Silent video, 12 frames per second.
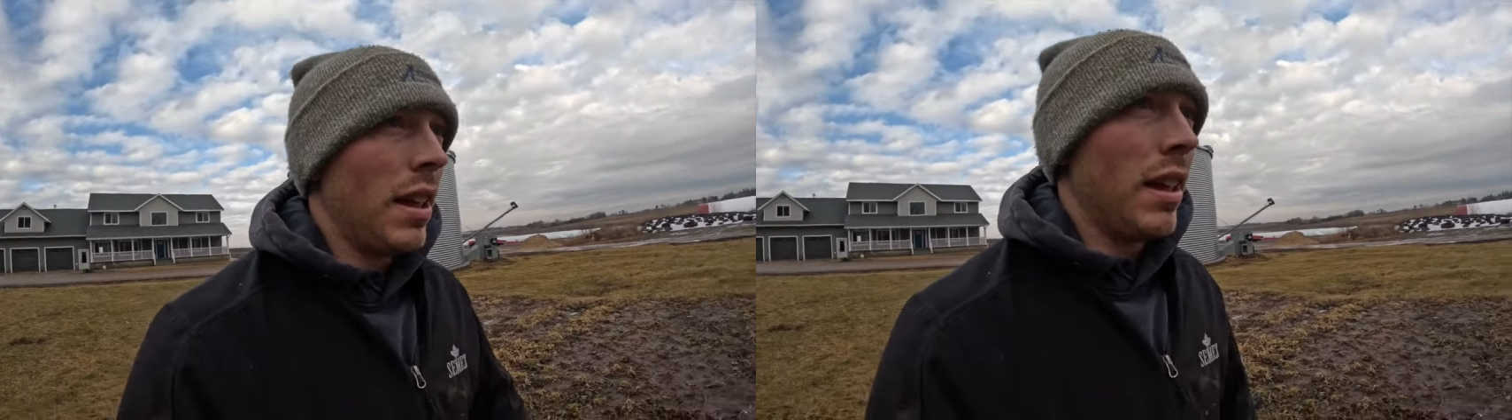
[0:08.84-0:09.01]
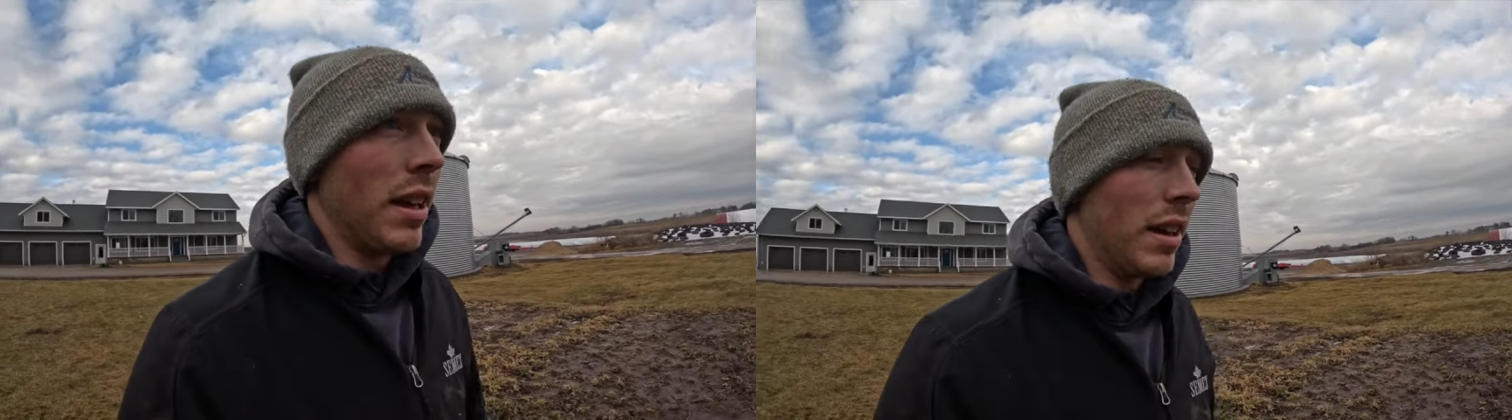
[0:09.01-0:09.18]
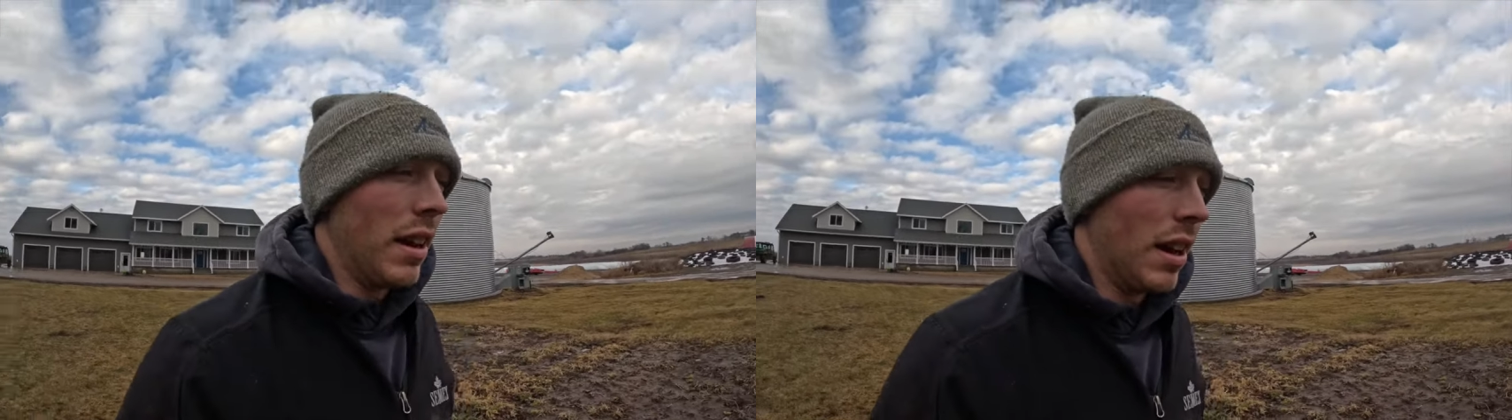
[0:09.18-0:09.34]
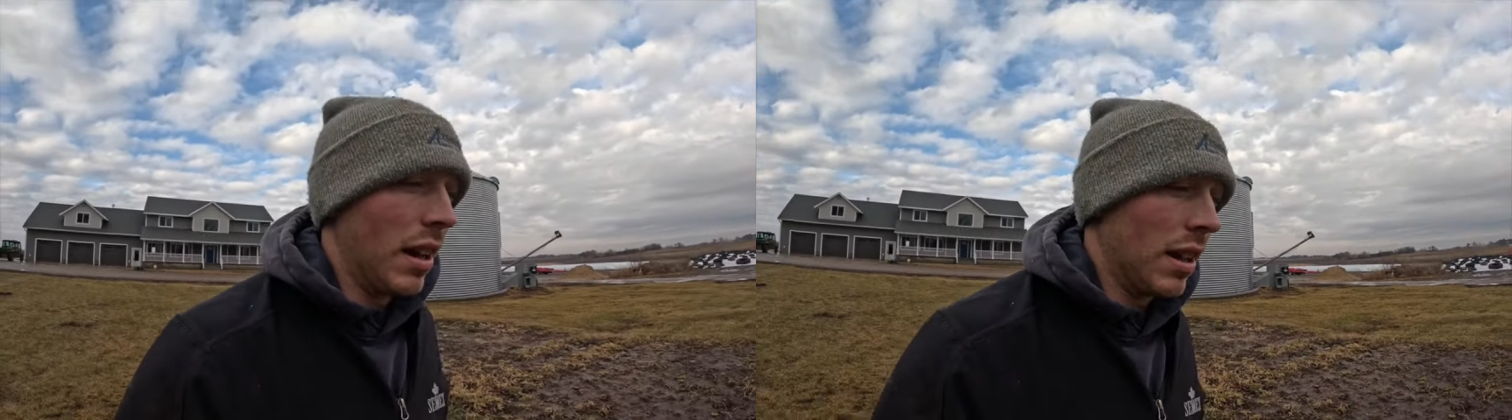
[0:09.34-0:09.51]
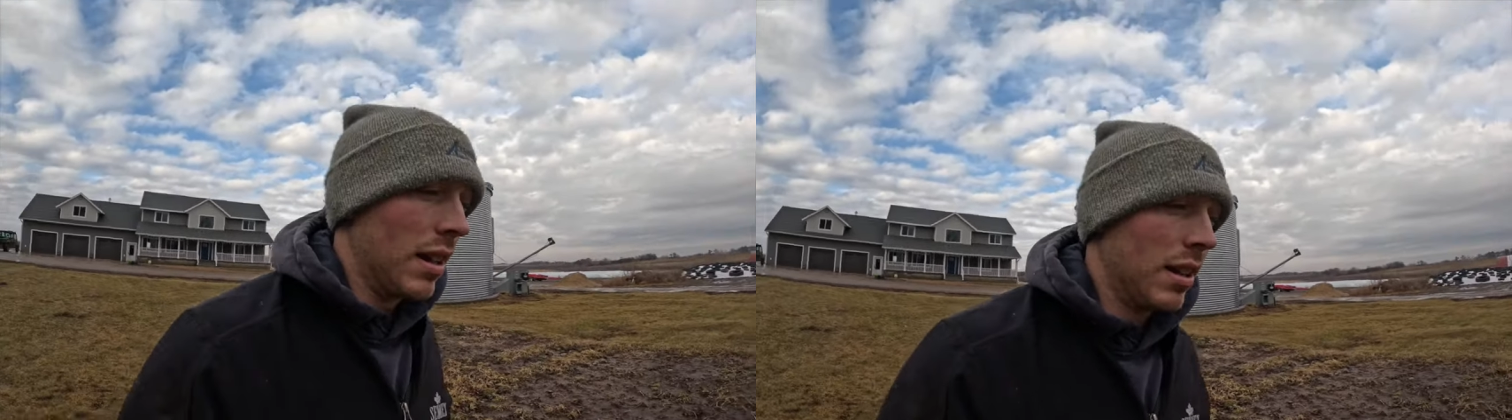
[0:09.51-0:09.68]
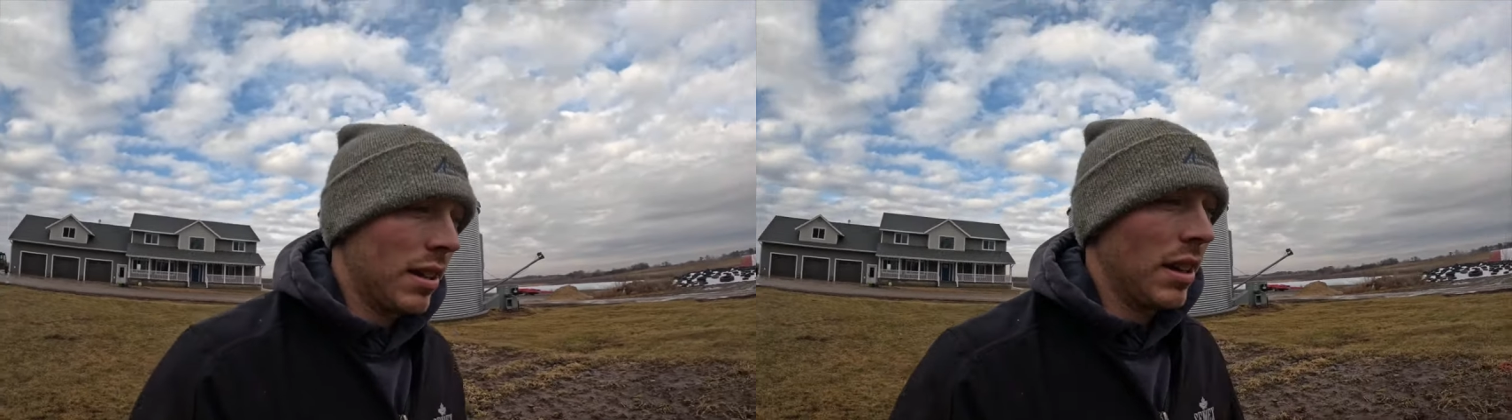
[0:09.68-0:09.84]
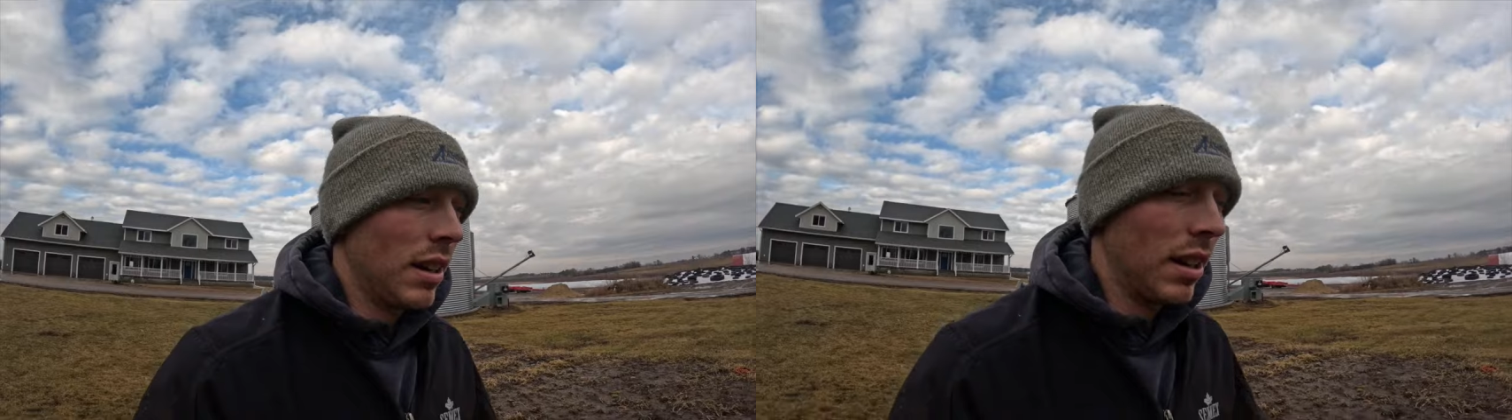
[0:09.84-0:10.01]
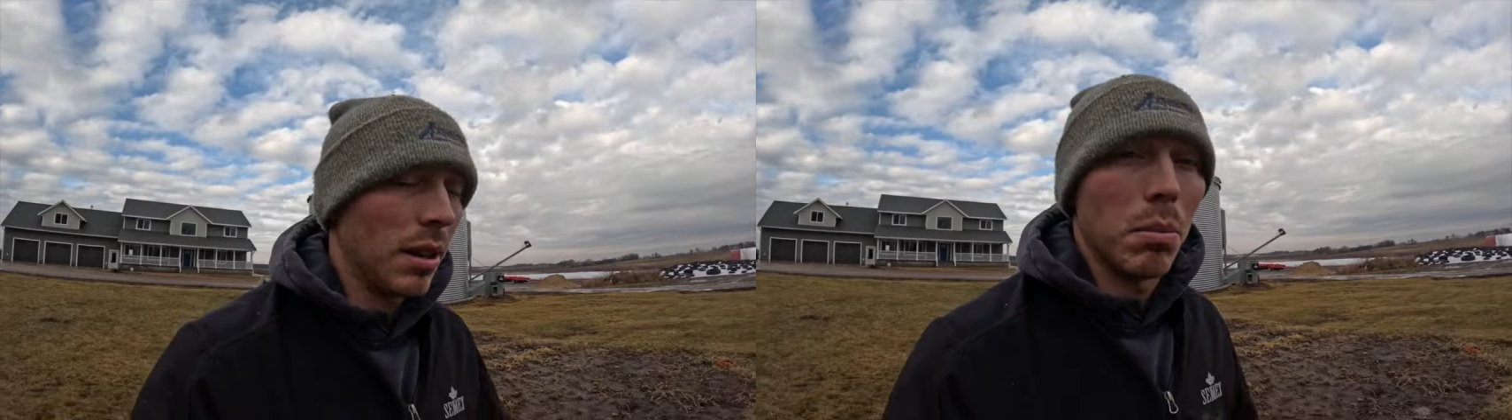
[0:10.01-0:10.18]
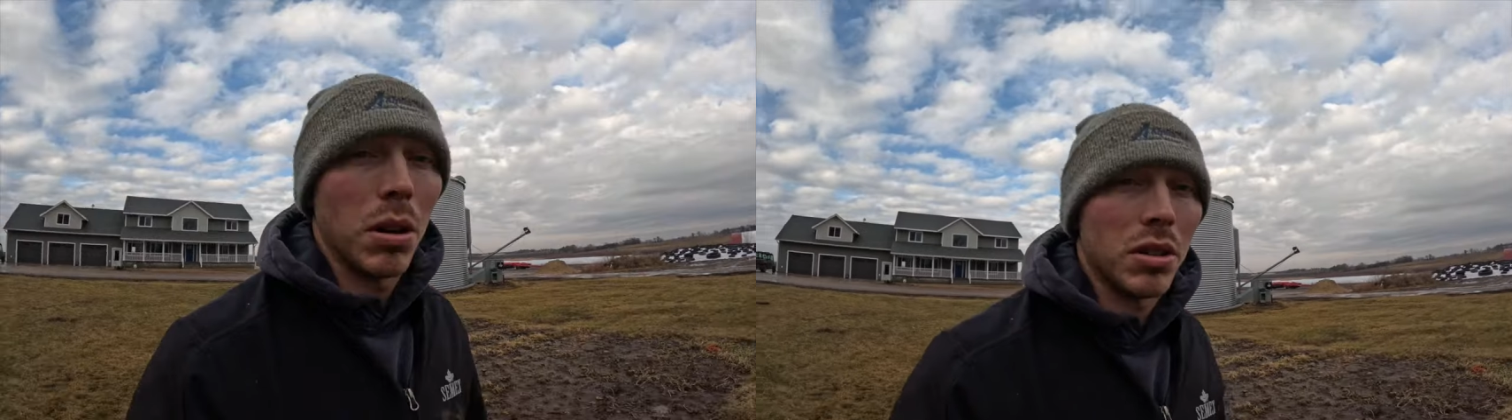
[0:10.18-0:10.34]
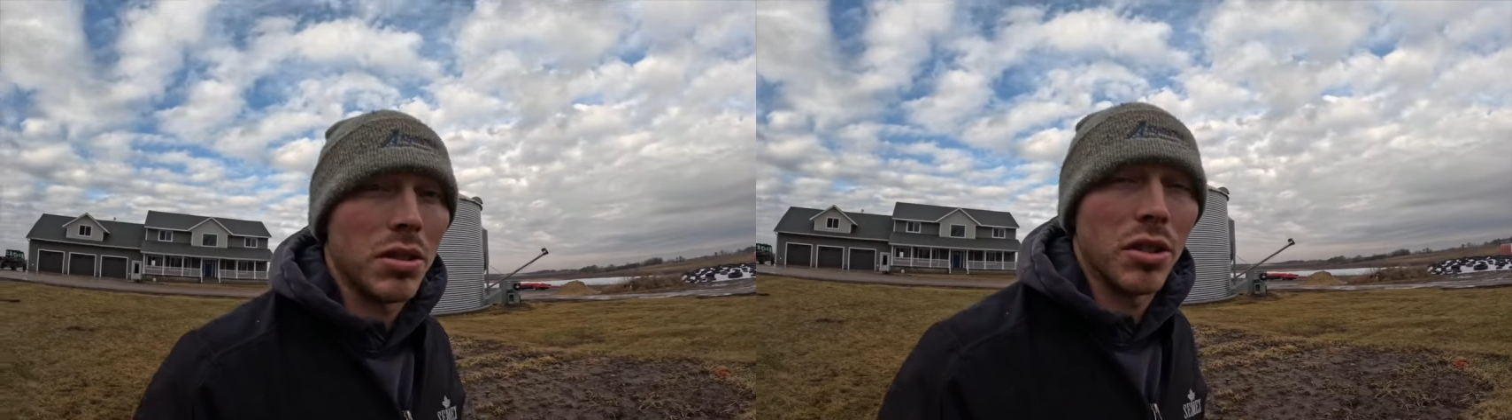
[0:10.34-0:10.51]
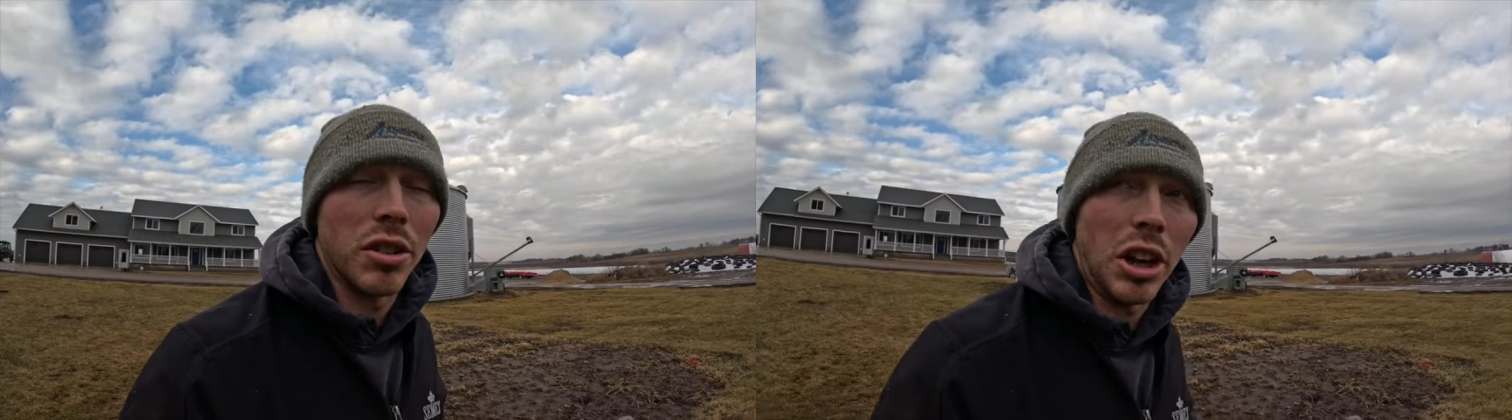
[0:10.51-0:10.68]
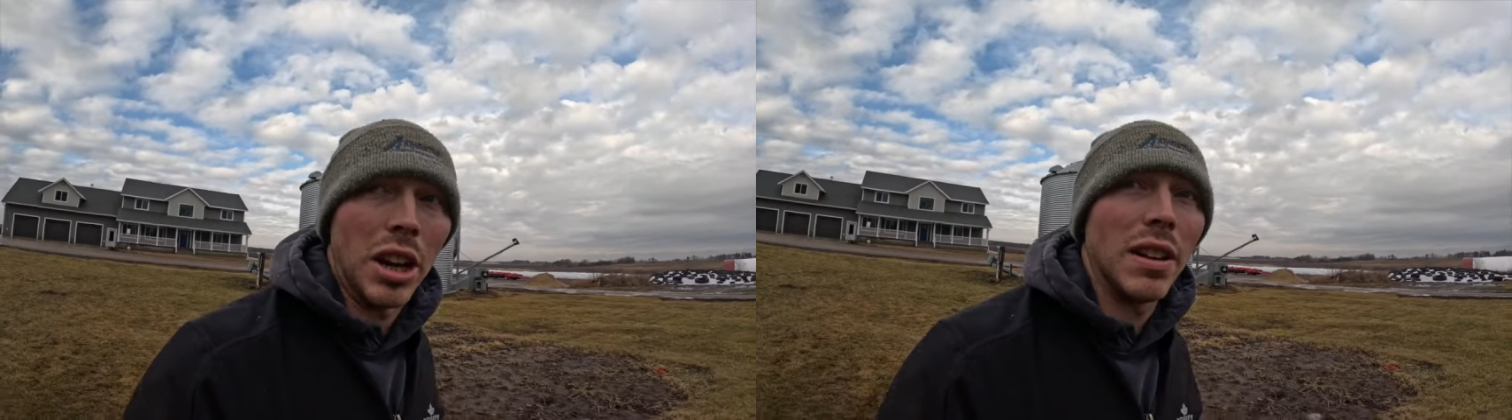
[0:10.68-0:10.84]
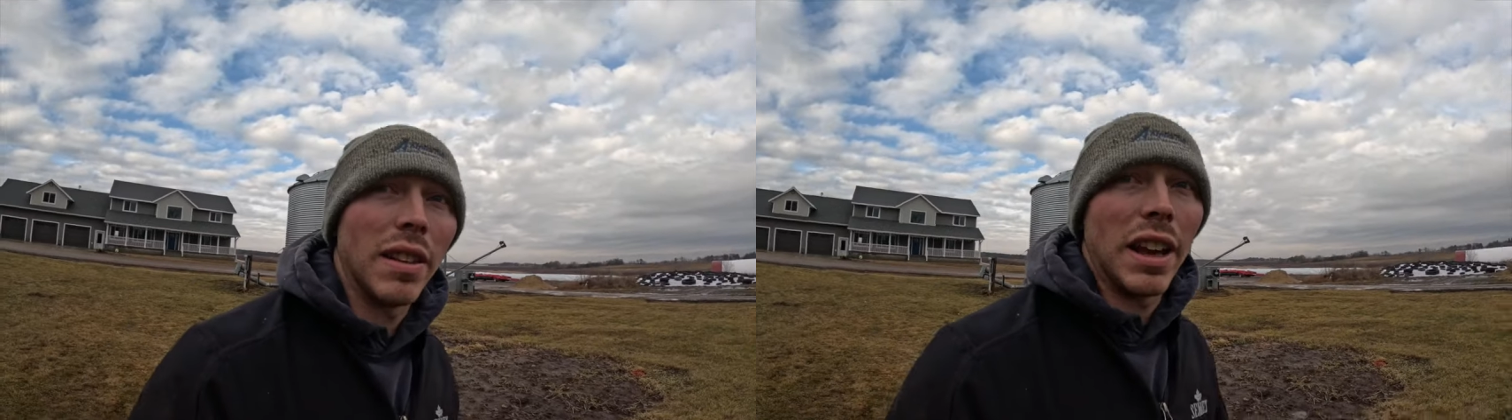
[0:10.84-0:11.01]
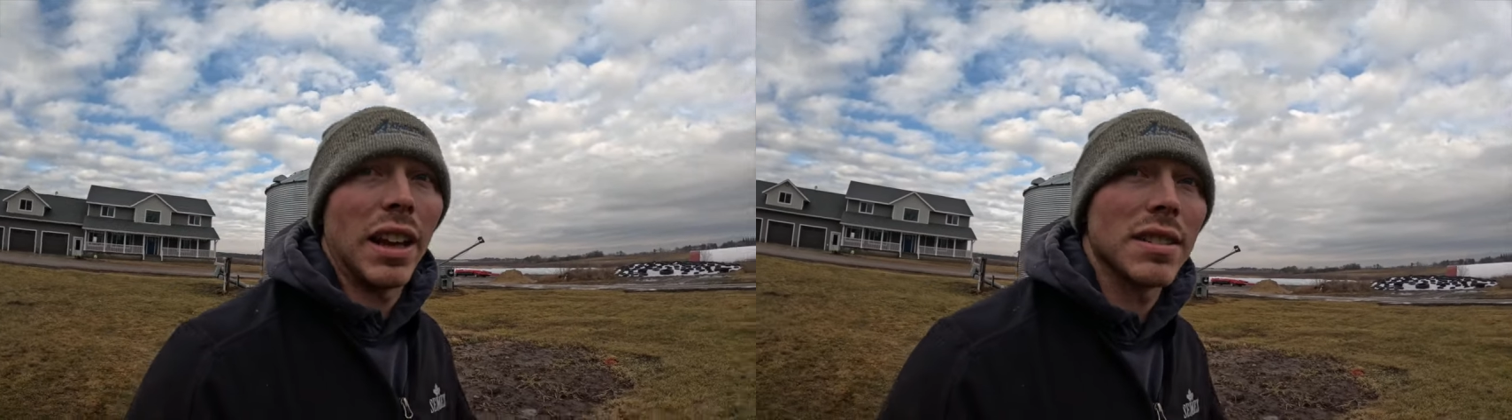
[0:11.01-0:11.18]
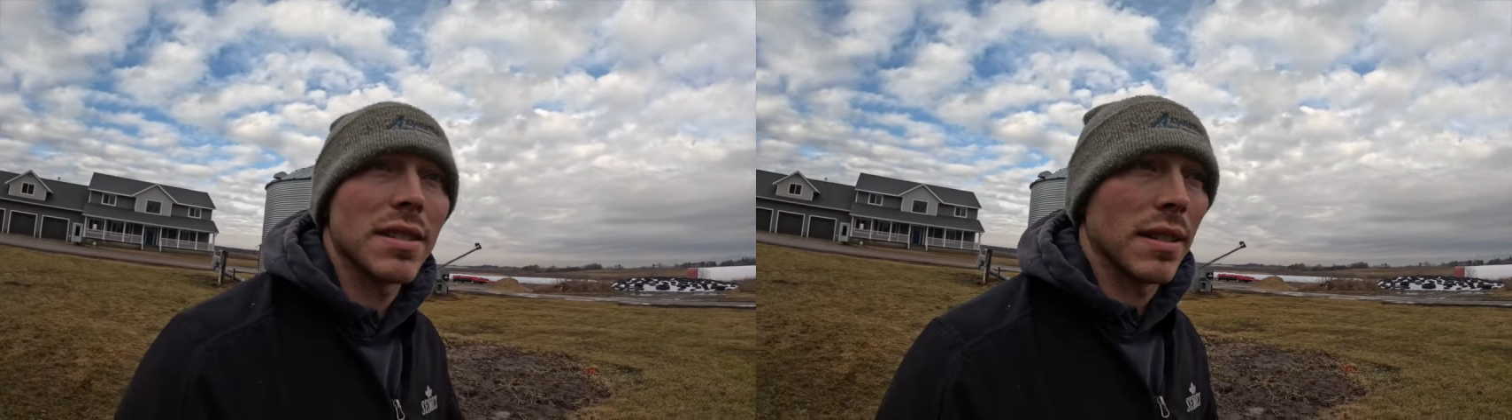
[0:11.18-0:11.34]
and kind of got a bunch of rain last